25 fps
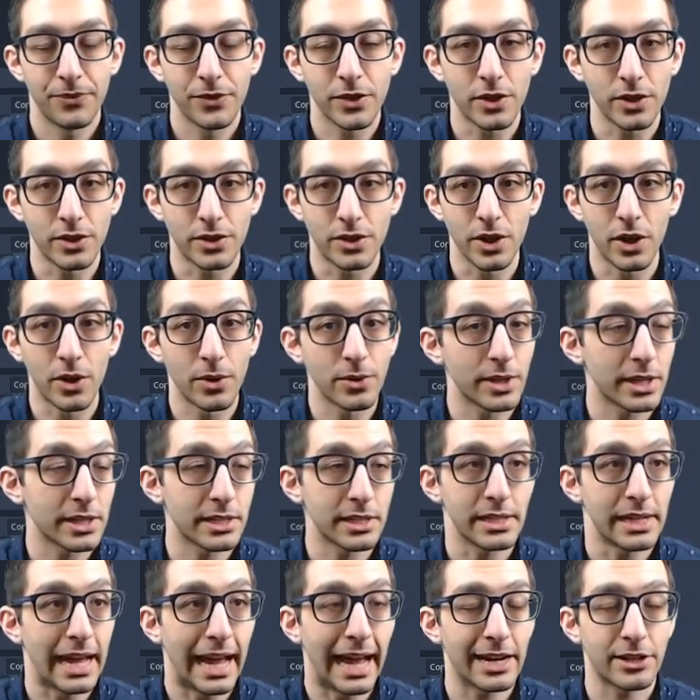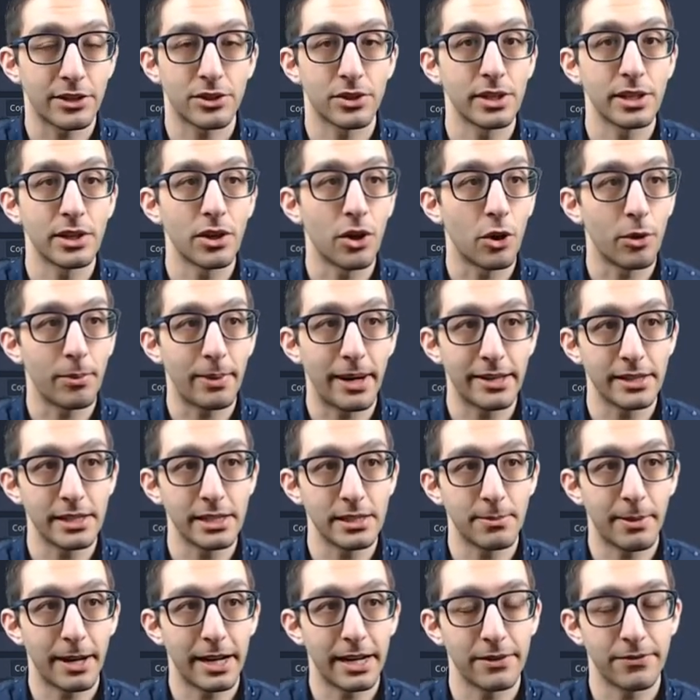Godot doesn't actually know about
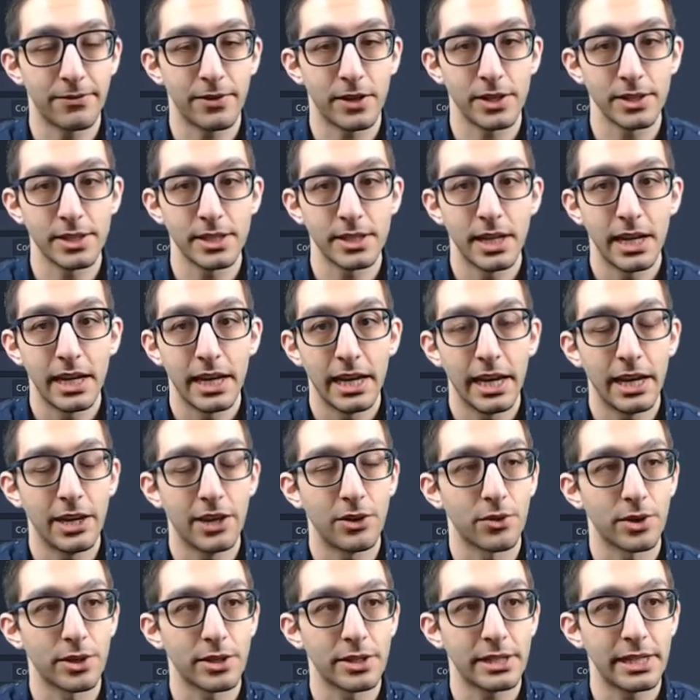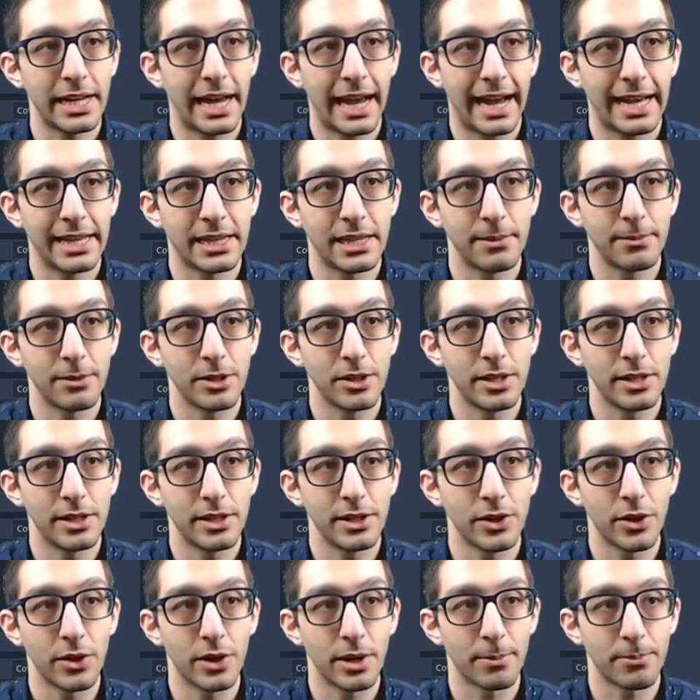these by default. In order to add them, you need
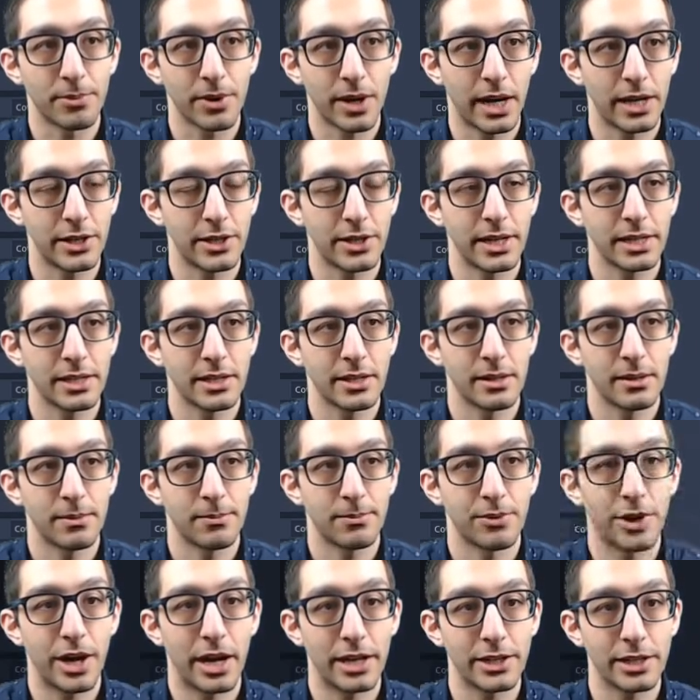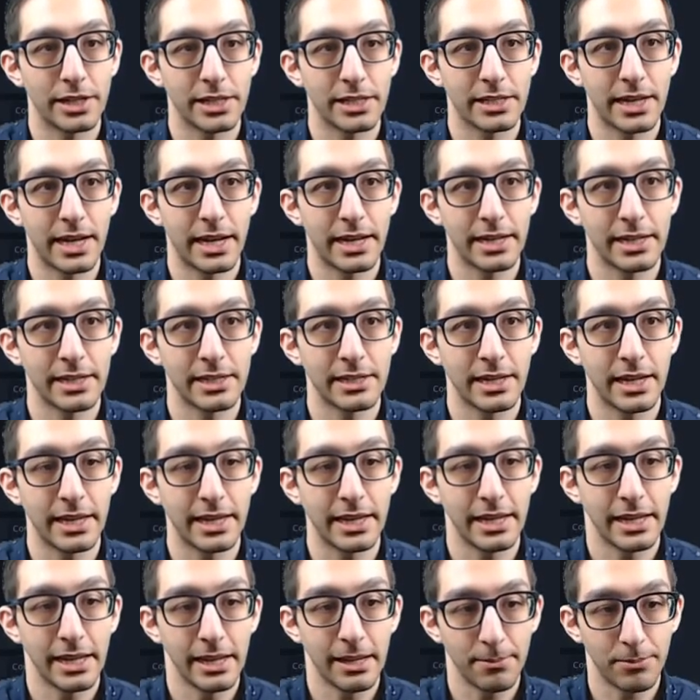to go to Project, Project Settings, and
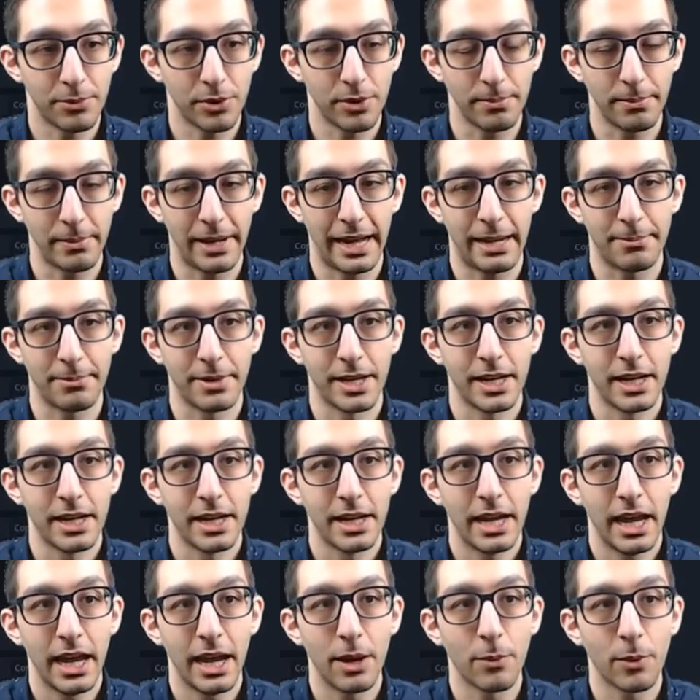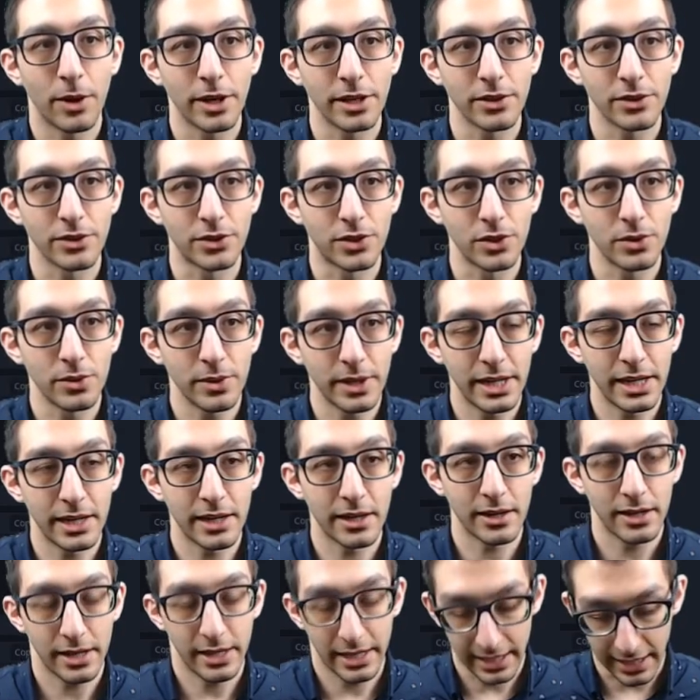then Input Map. And what you'll do
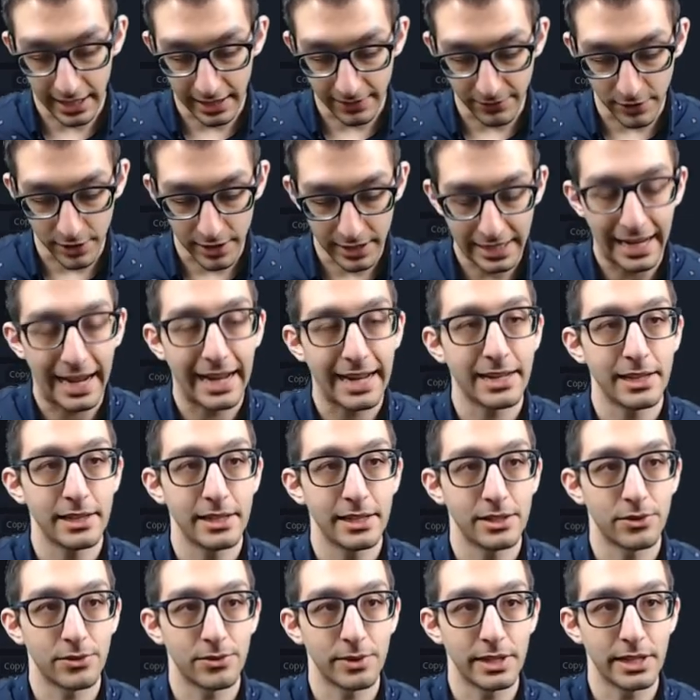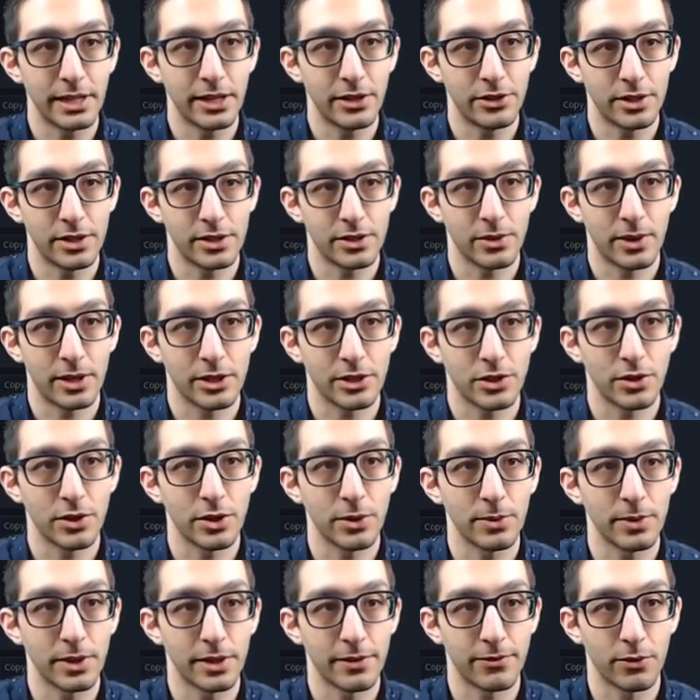here, and I've already added these three digits, so I'll show
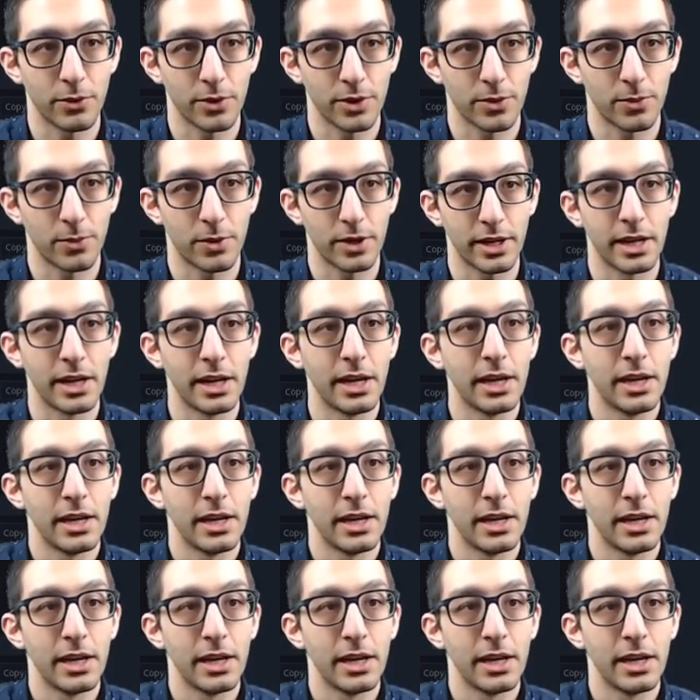you with a fourth one.